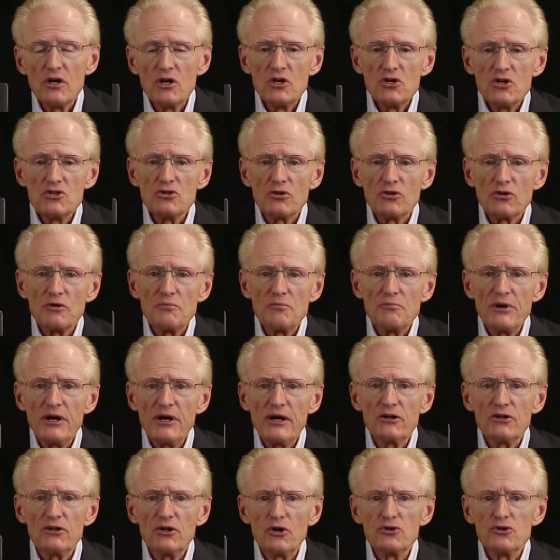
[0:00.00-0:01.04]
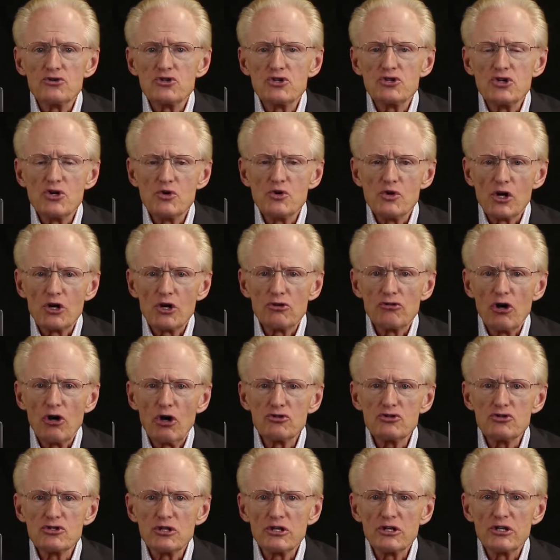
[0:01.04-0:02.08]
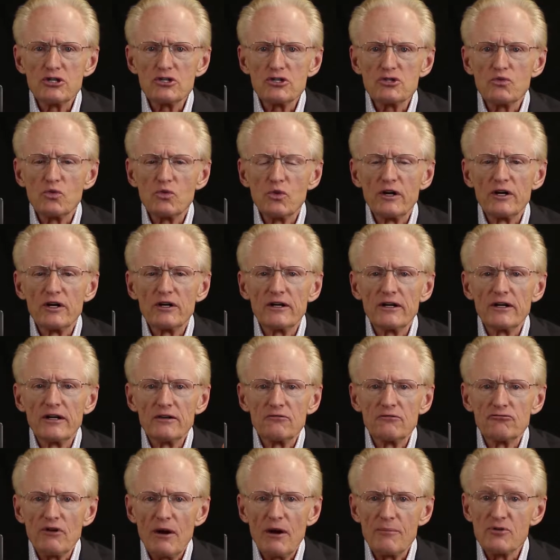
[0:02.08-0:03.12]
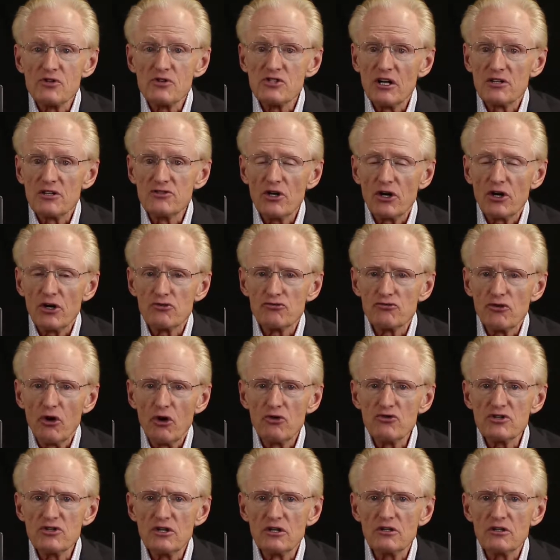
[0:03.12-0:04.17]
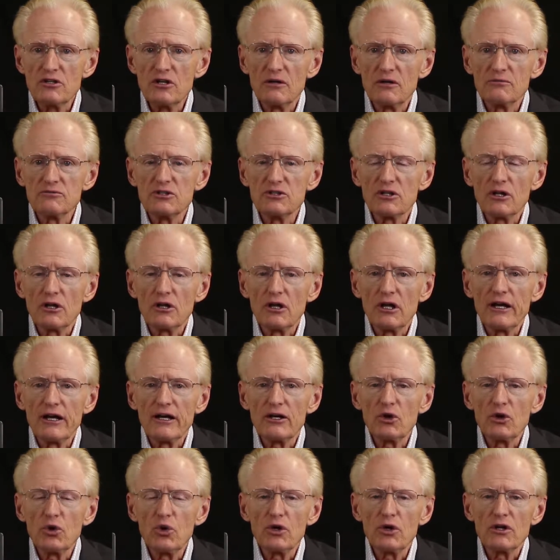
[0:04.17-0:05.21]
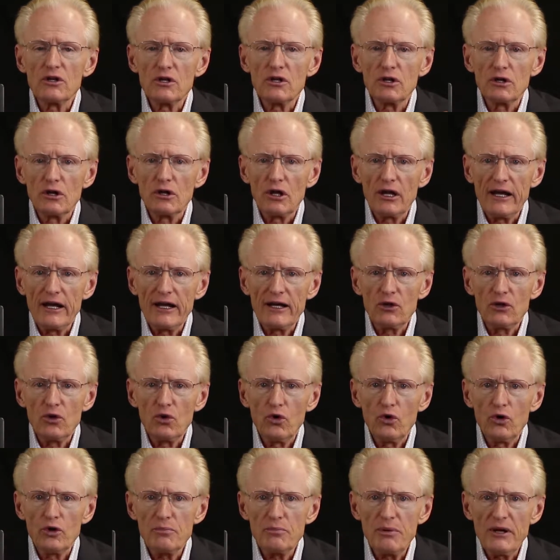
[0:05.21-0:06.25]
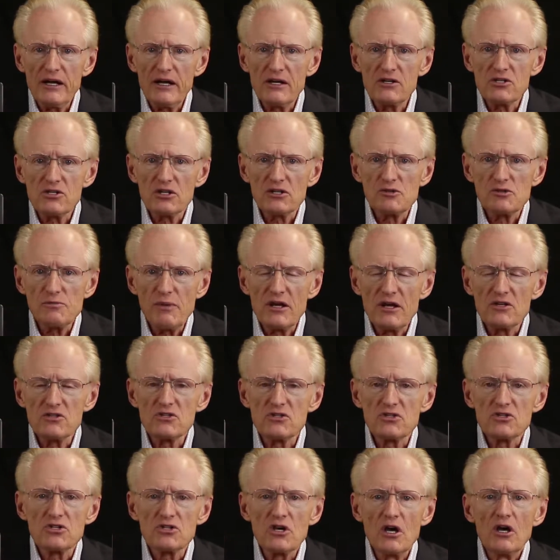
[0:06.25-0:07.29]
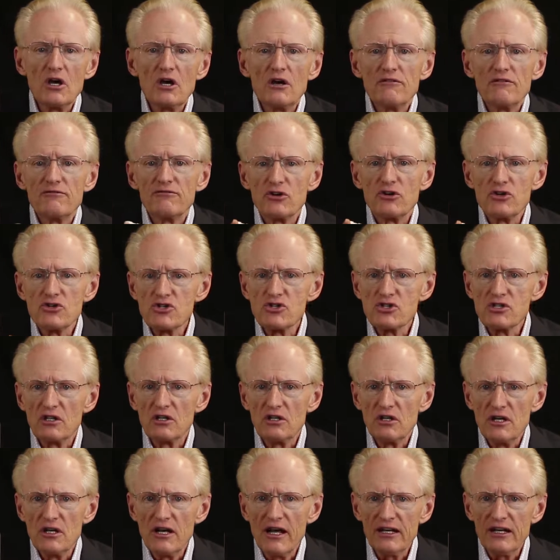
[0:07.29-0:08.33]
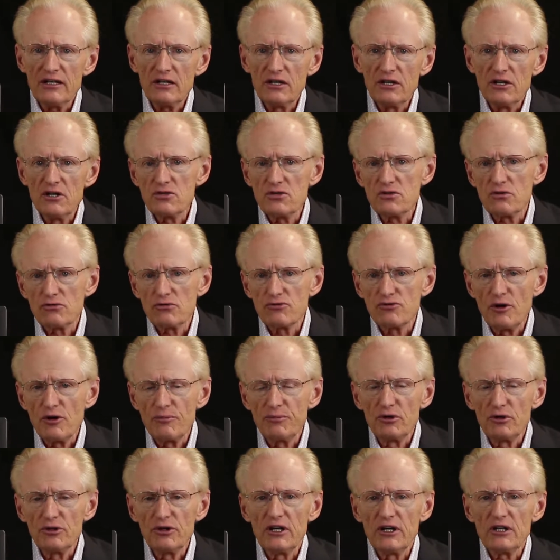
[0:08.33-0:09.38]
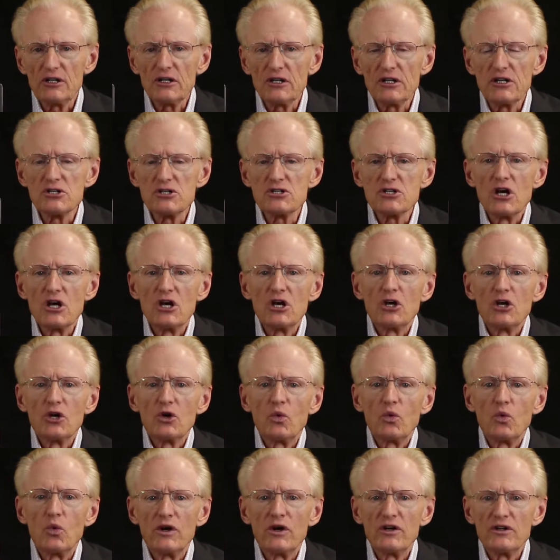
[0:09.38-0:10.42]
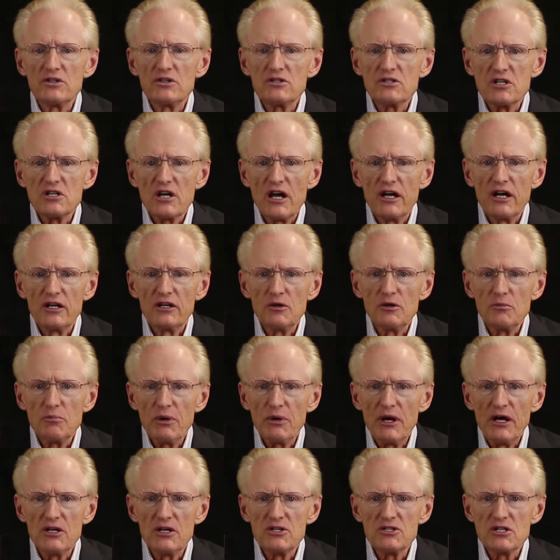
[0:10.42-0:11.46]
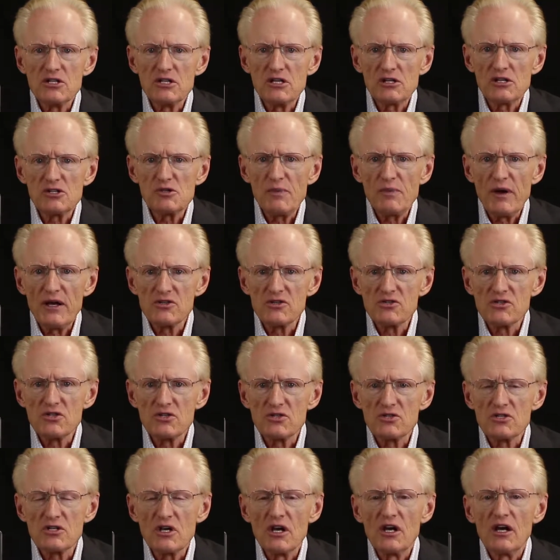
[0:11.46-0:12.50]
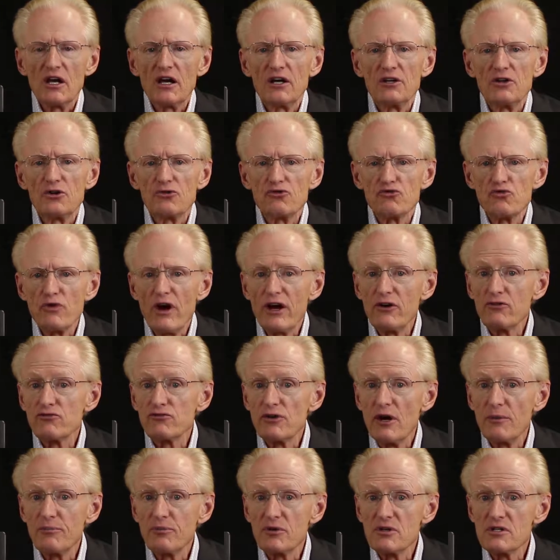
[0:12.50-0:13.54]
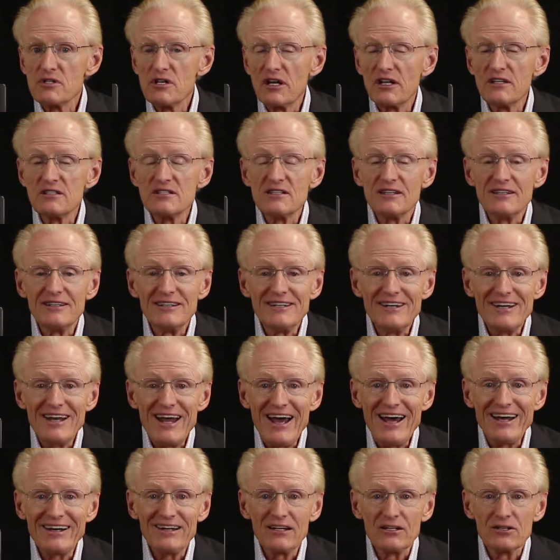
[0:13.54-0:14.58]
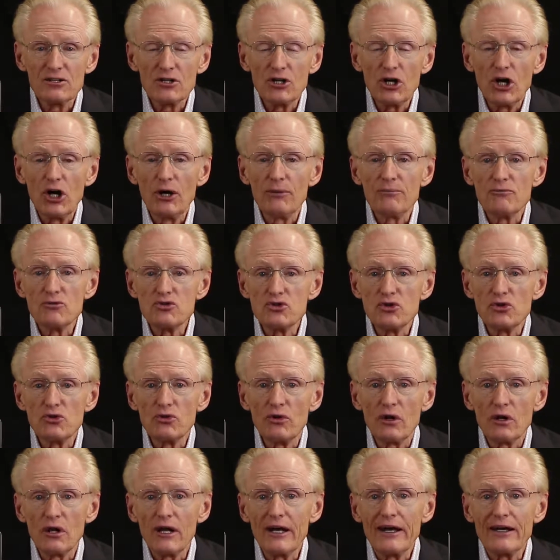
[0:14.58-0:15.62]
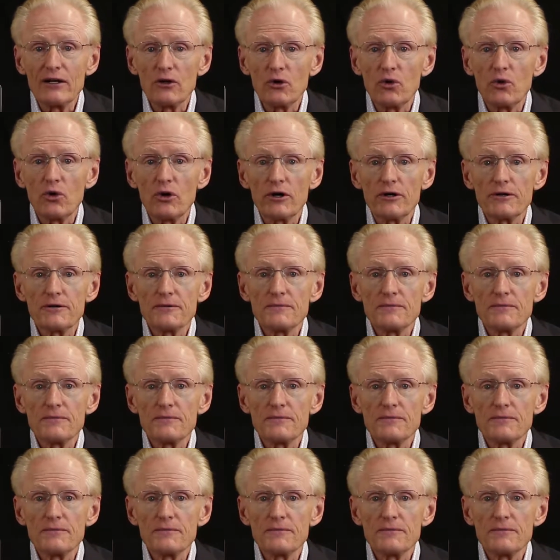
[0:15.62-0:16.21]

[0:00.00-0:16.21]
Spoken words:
So compare those two, a gross lease where it represents a gross income to the landlord pays expenses, versus a net lease or triple net lease where the tenant pays the expenses and the rent represents a net income to the landlord.